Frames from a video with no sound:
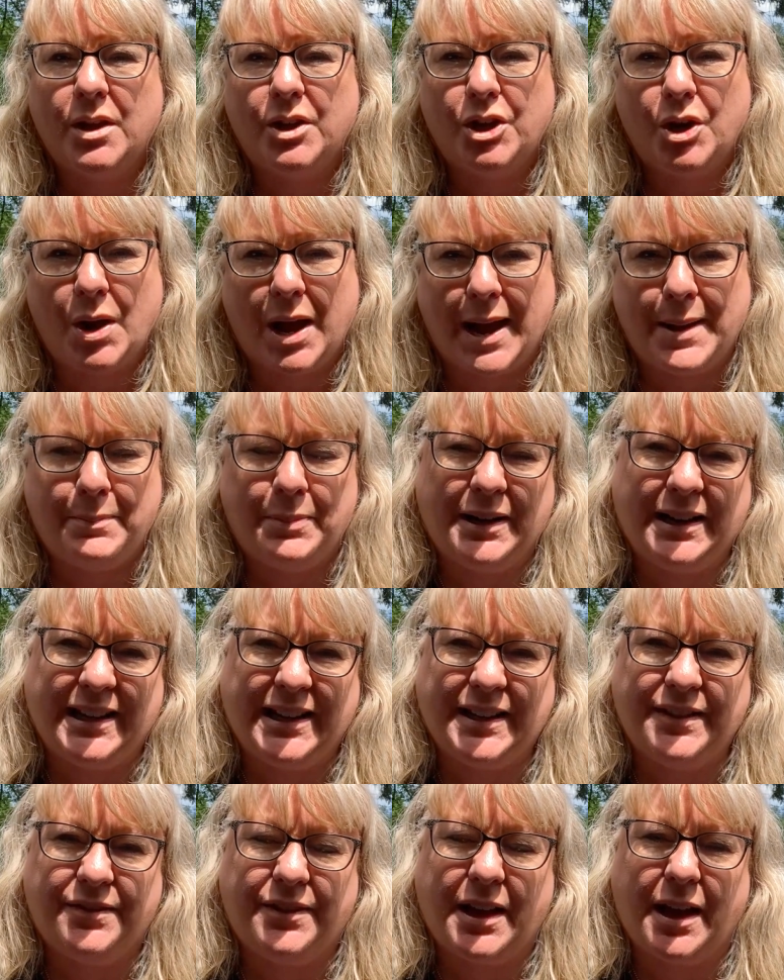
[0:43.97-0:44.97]
You know, I
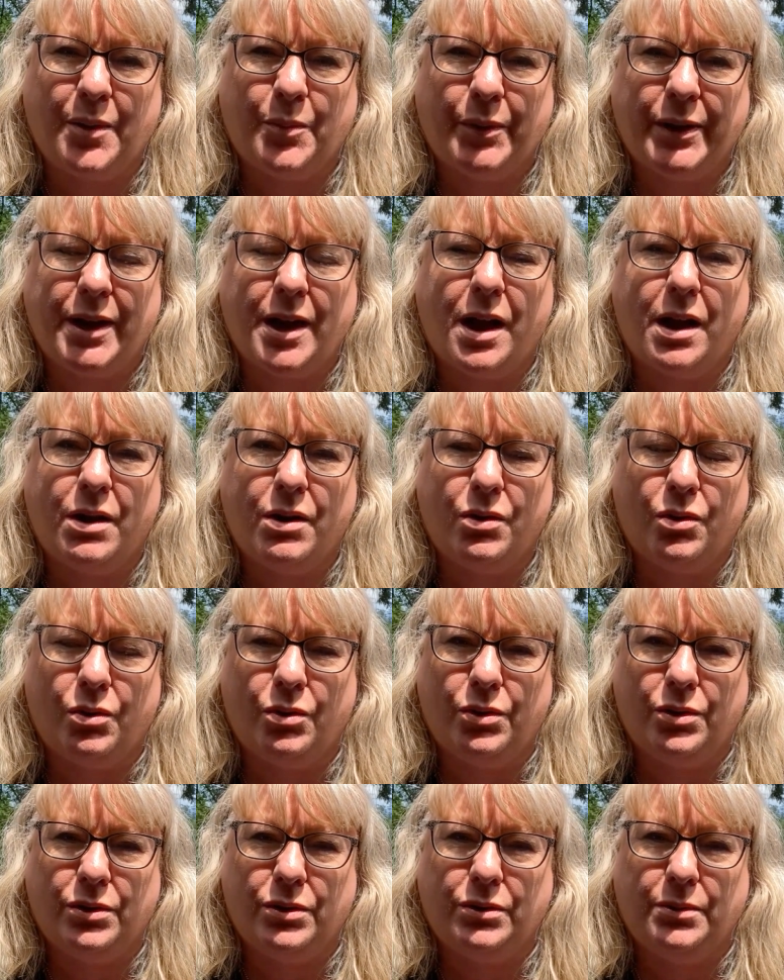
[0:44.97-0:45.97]
believe that we are
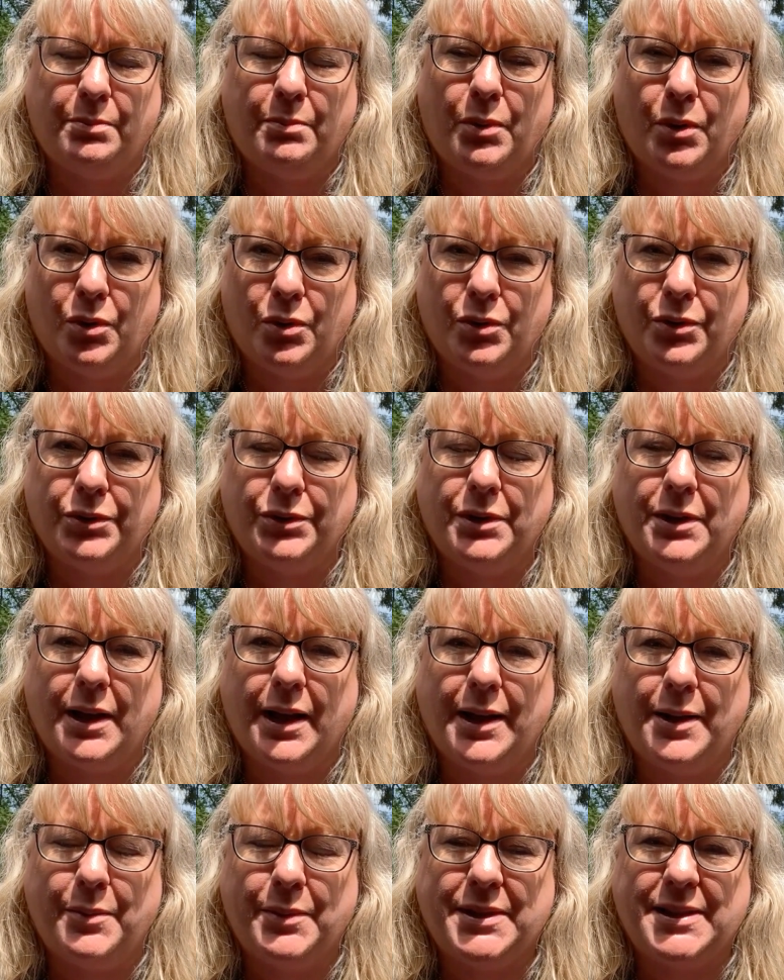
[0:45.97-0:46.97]
all born
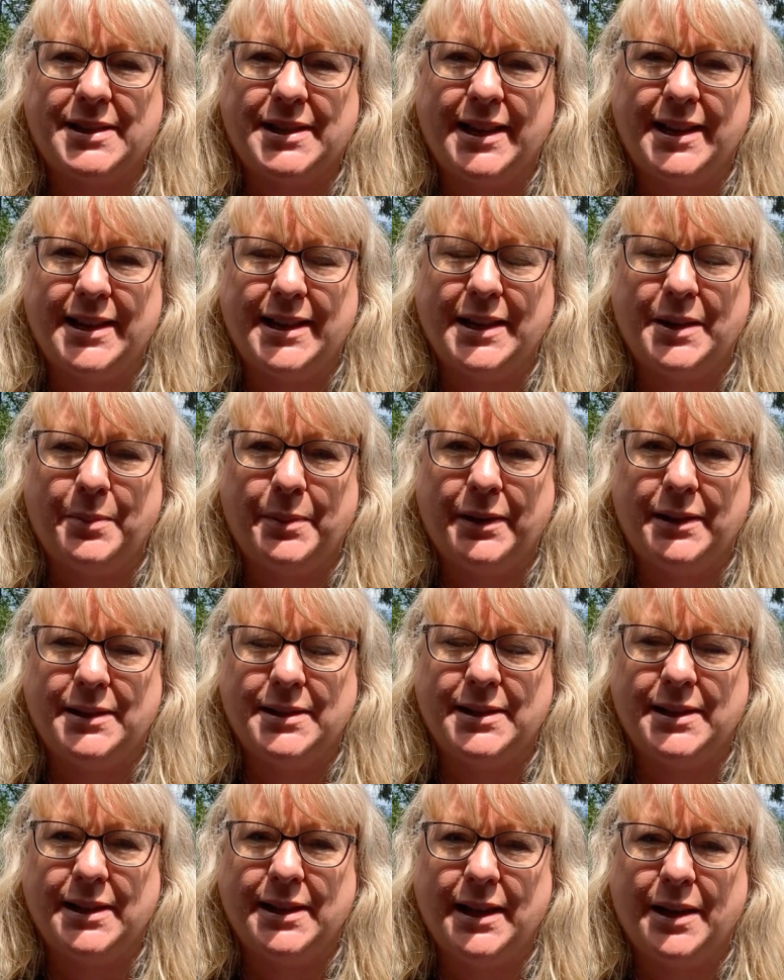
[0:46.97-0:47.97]
with psychic
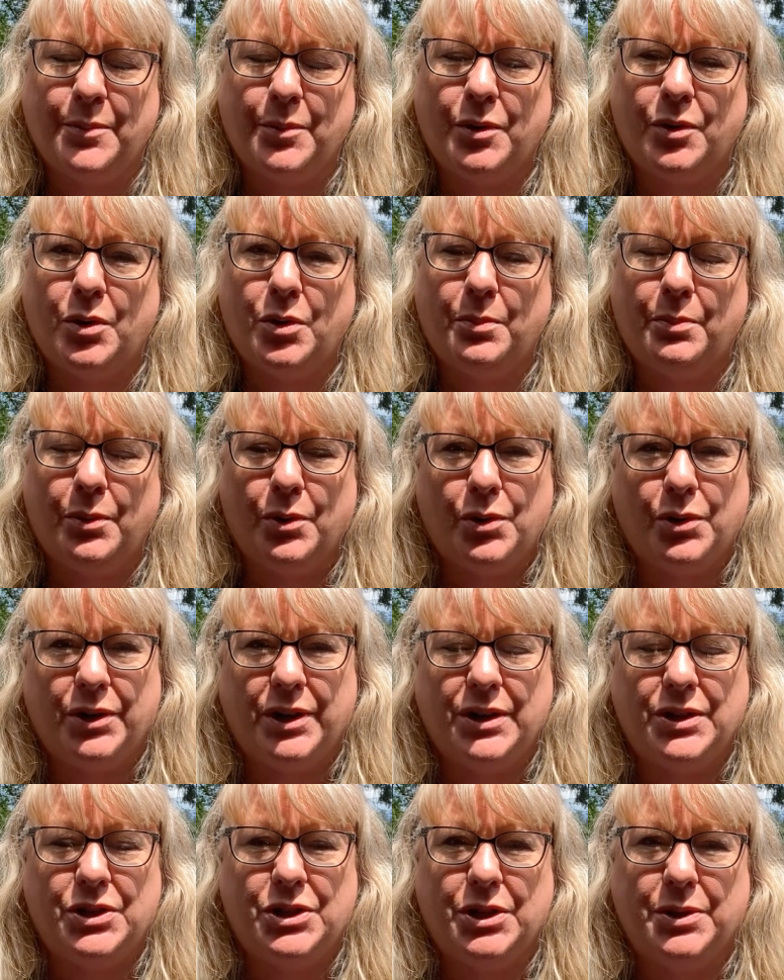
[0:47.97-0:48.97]
ability, and we're all born
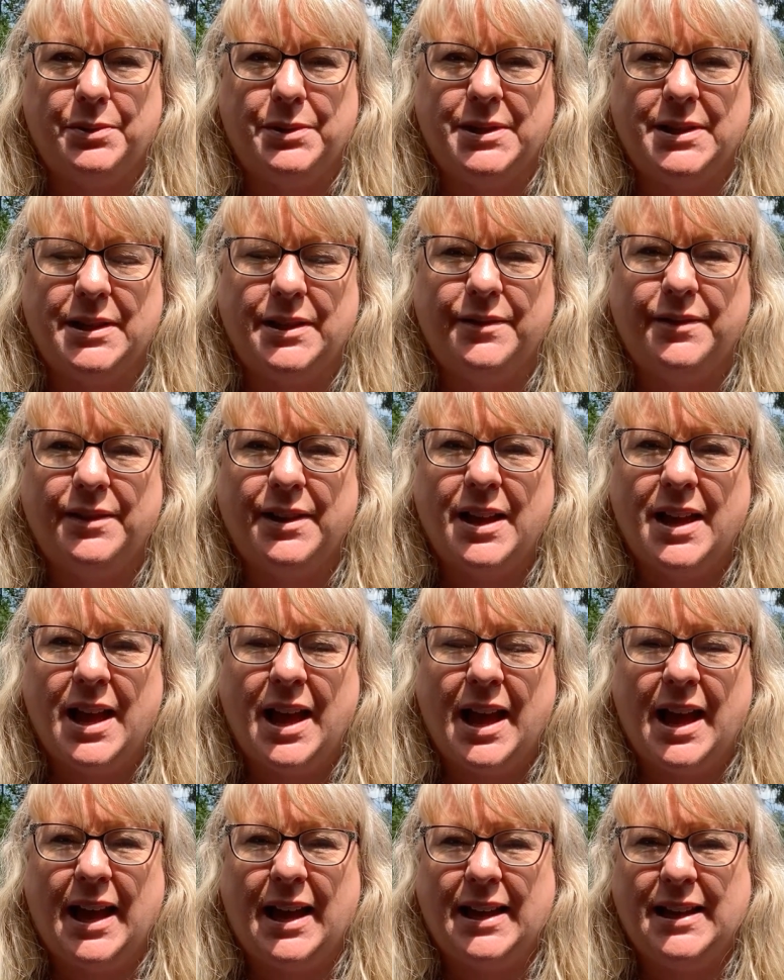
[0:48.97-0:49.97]
intuitive,
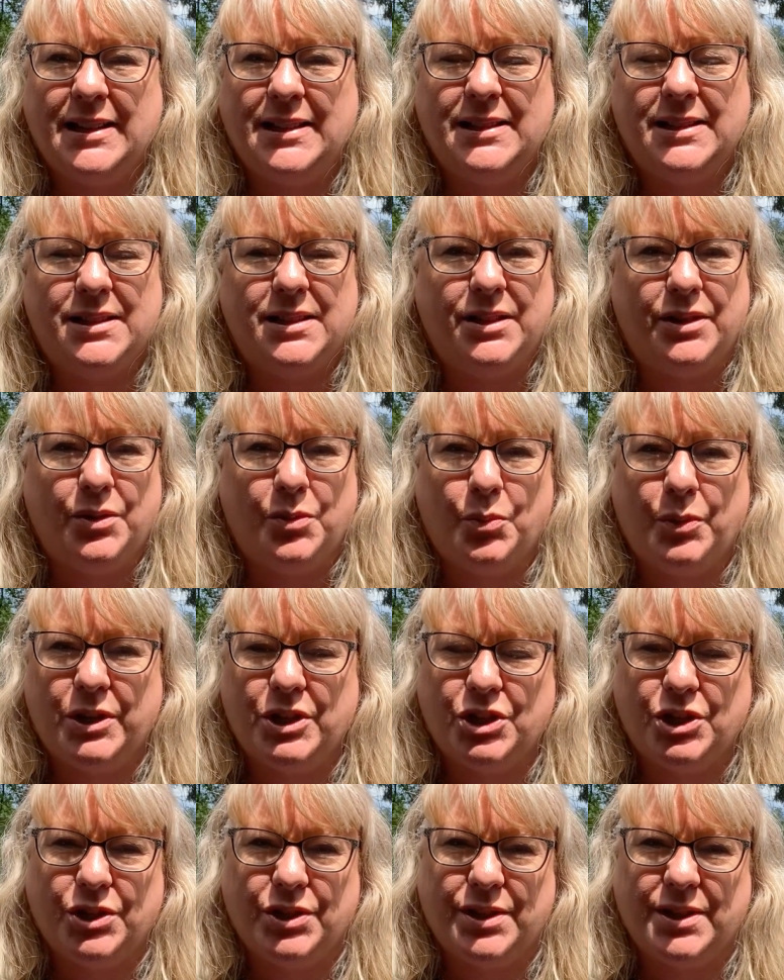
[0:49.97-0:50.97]
and you know, we
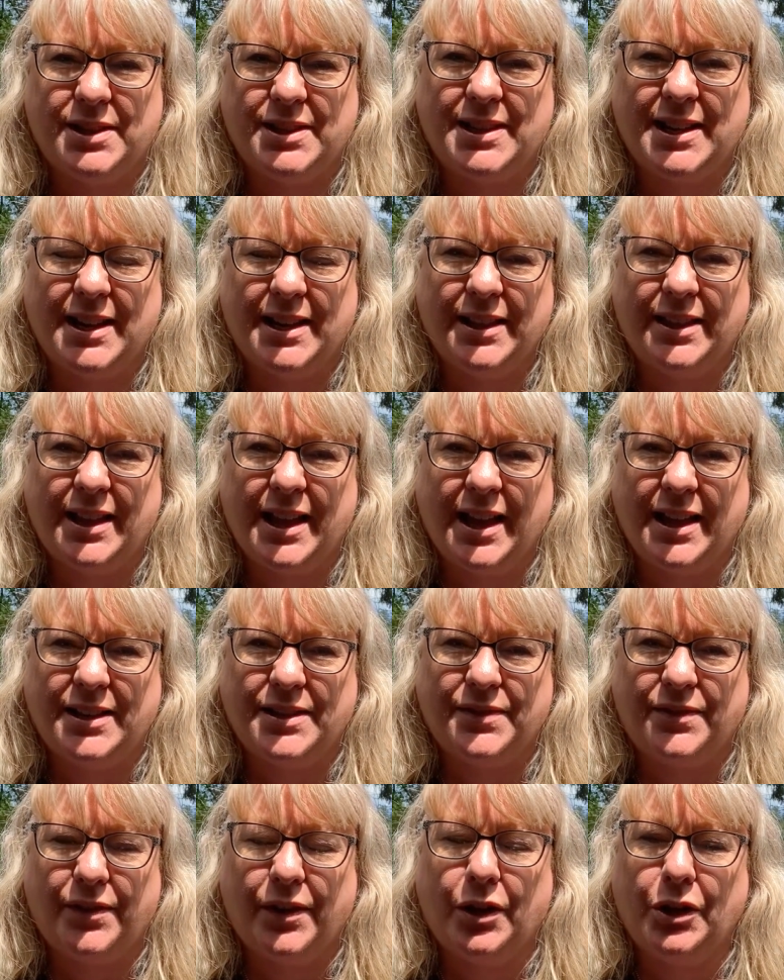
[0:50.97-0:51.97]
just turn
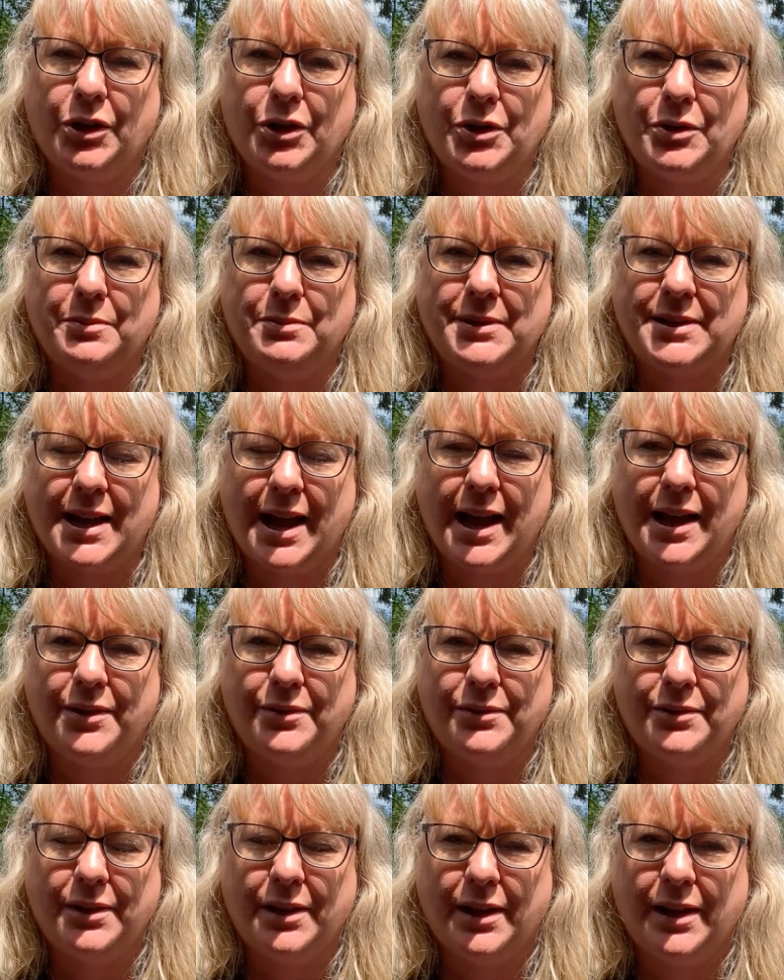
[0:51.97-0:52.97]
that volume
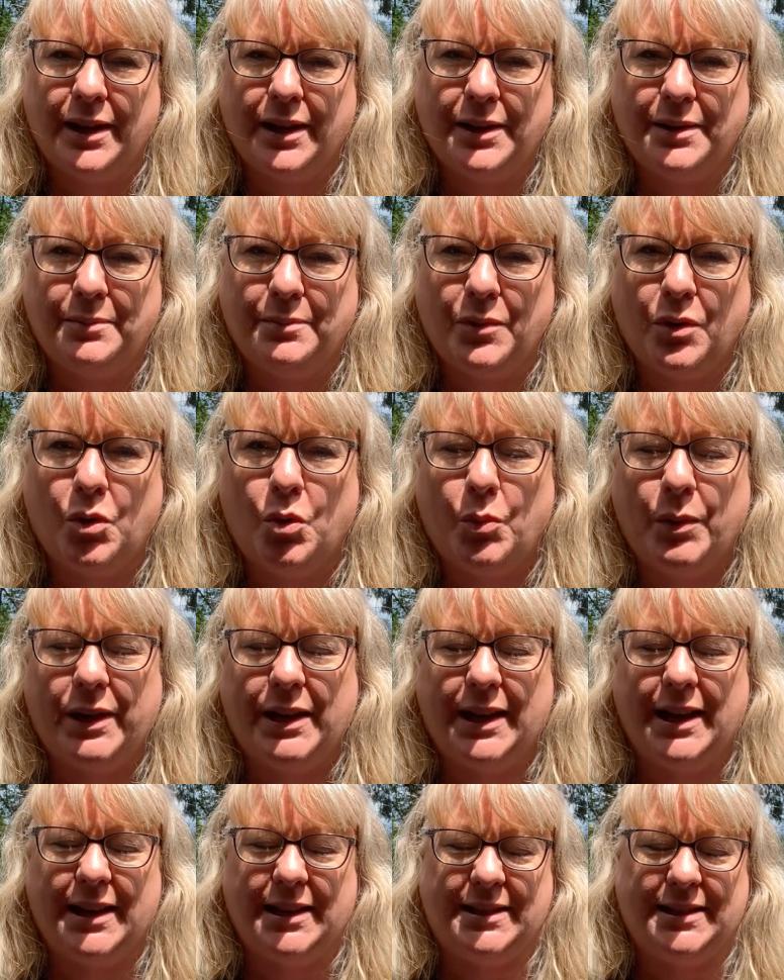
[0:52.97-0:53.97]
down, or we
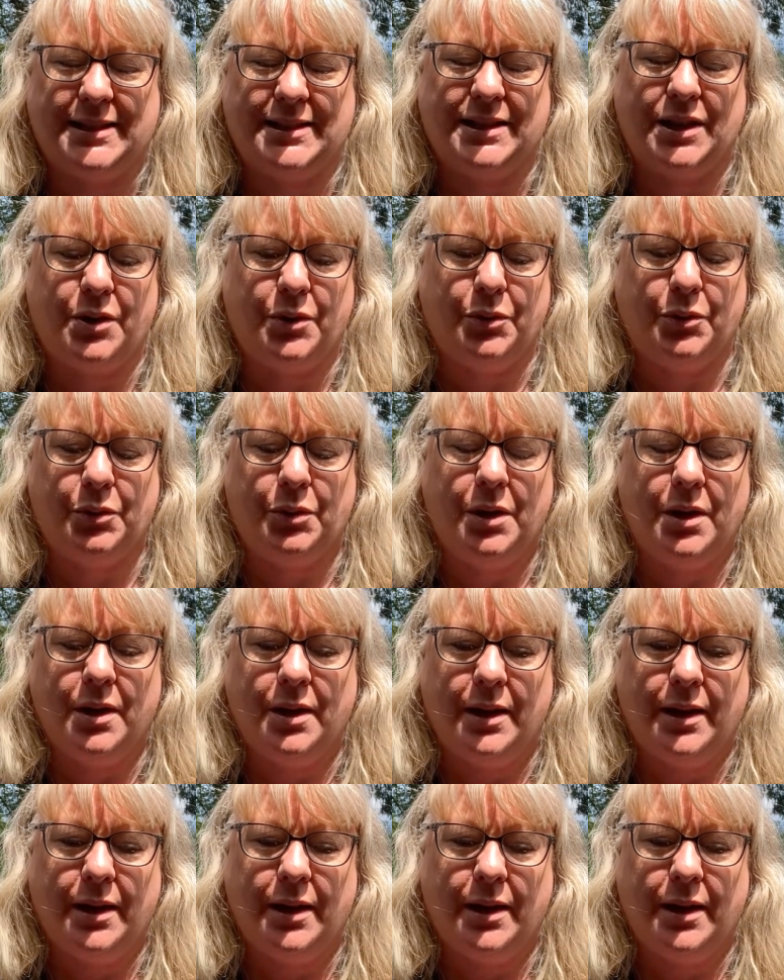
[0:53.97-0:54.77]
get so